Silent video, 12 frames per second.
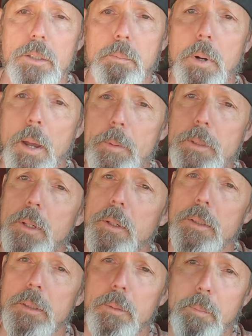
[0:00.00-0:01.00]
probably
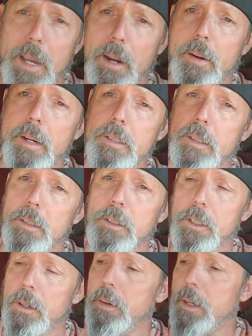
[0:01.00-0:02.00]
charges the batteries, and the
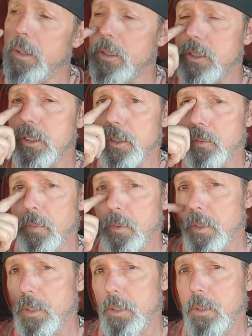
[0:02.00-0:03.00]
generator is just for
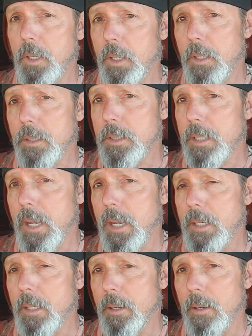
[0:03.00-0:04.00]
the unit
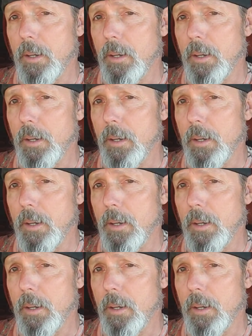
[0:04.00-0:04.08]
inside here,